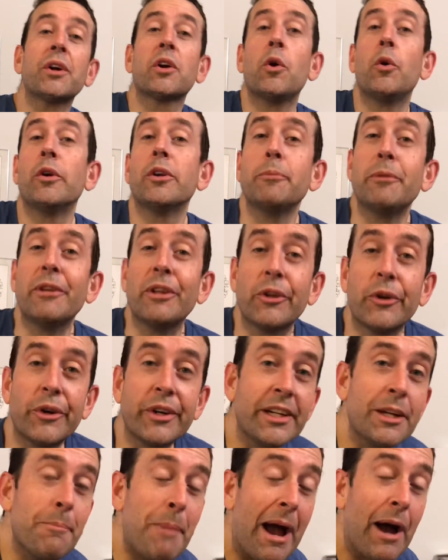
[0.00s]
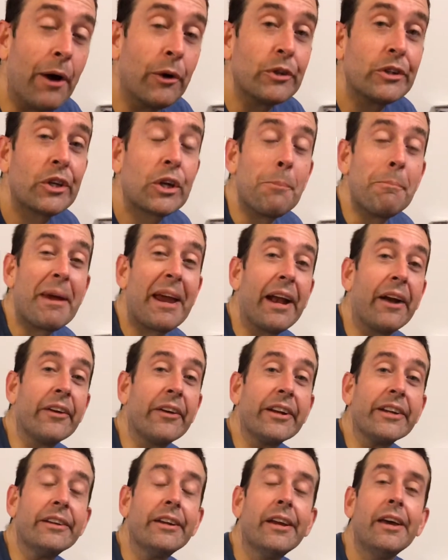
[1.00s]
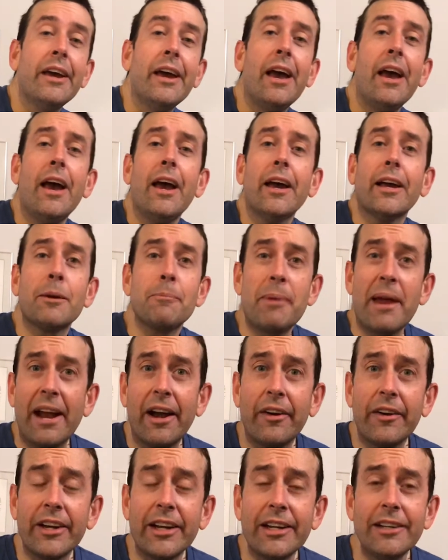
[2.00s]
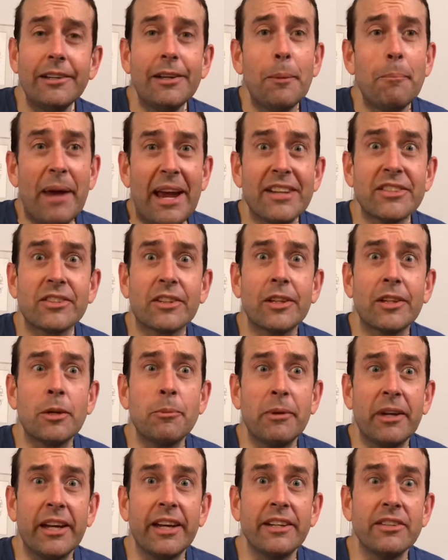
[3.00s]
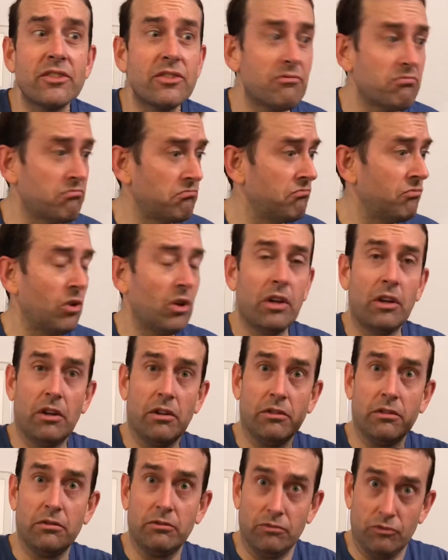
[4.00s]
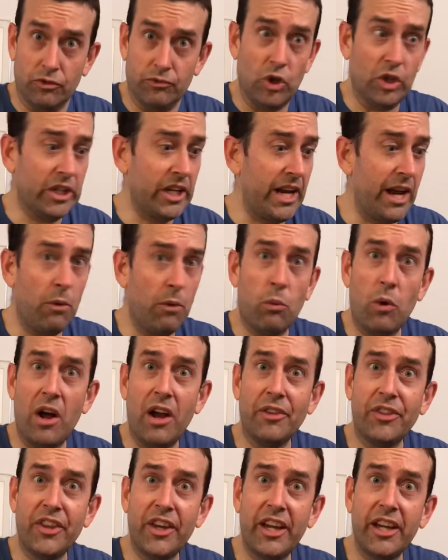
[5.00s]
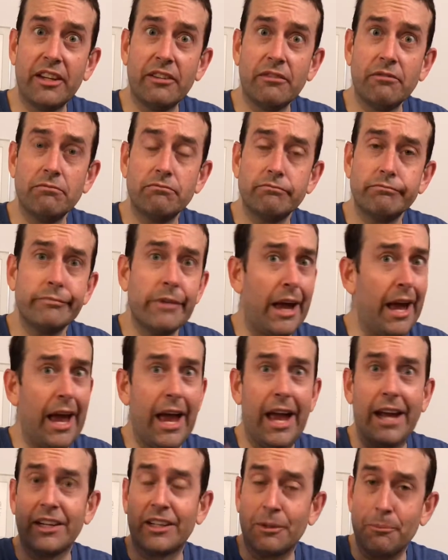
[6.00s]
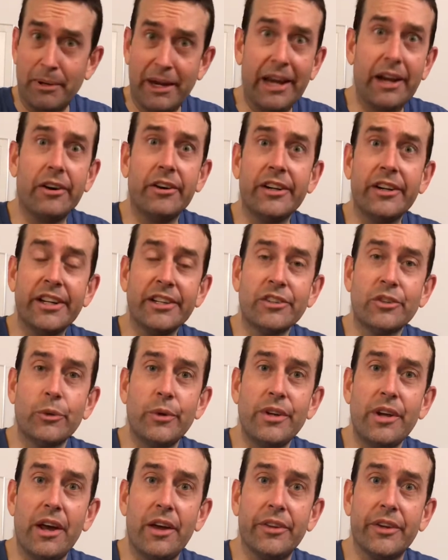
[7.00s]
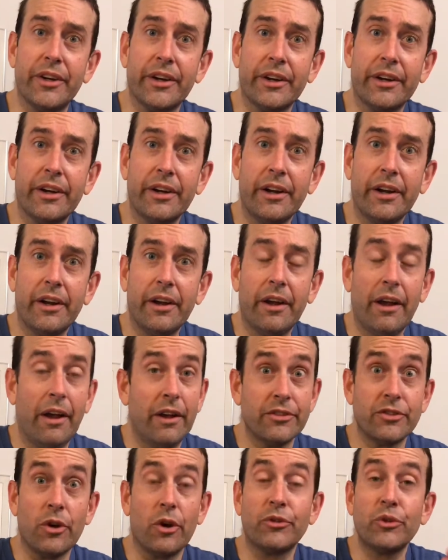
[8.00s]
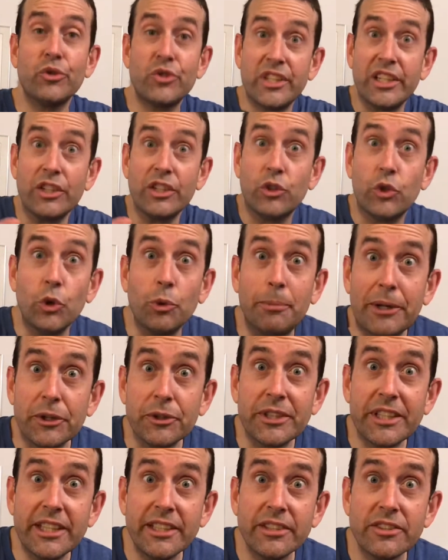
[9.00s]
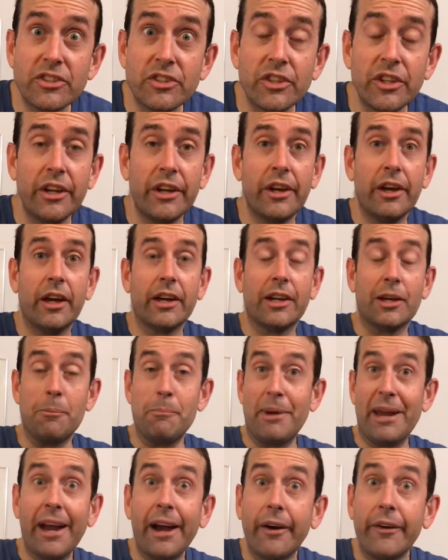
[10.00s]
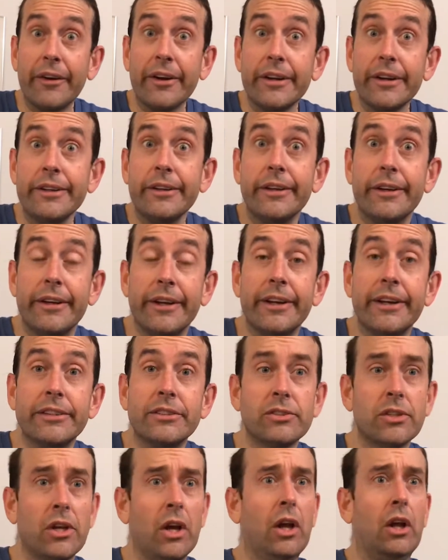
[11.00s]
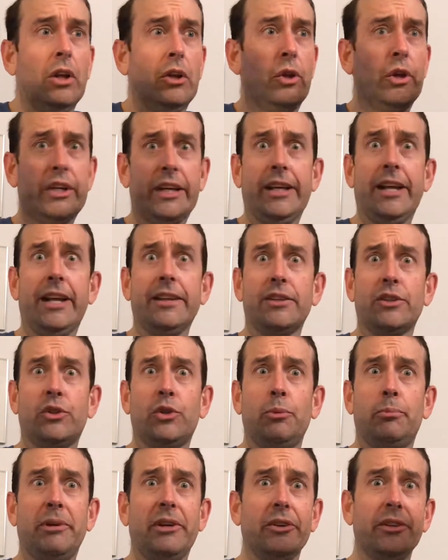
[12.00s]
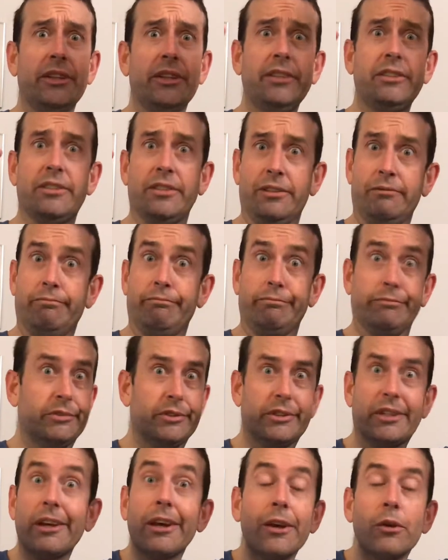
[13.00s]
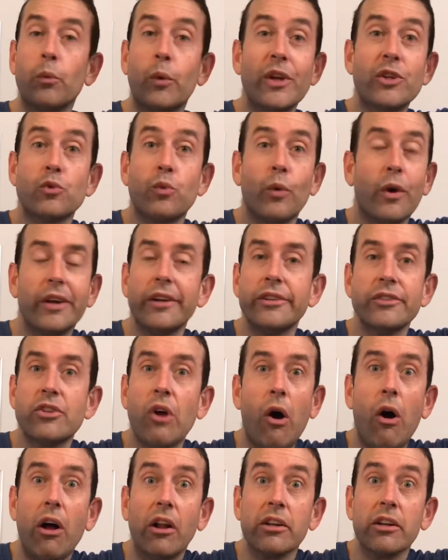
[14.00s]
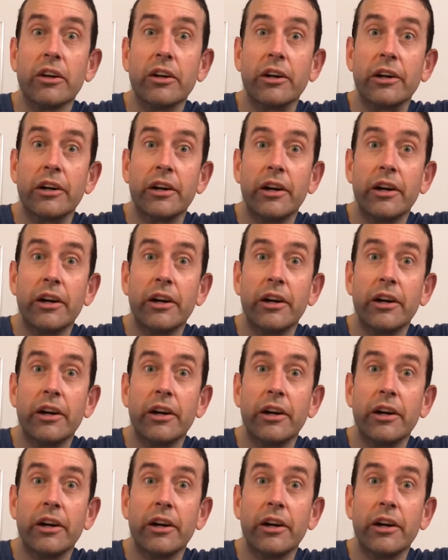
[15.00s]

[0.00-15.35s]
going to be learning about comparing. Comparing basically means looking at one thing and comparing it to another. So if you see two buildings, comparing is looking at the two buildings and seeing which one is taller.